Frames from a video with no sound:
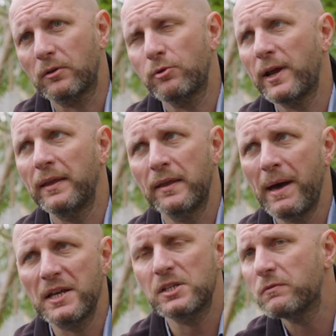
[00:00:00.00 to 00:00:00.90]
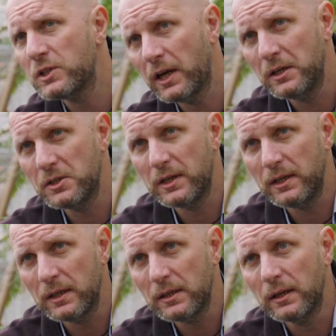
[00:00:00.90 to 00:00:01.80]
create the massive change
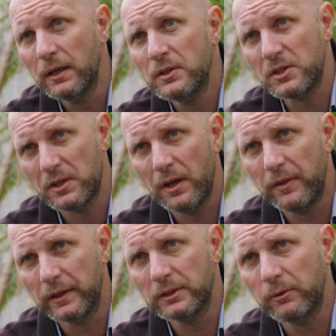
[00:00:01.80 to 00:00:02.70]
needed to turn things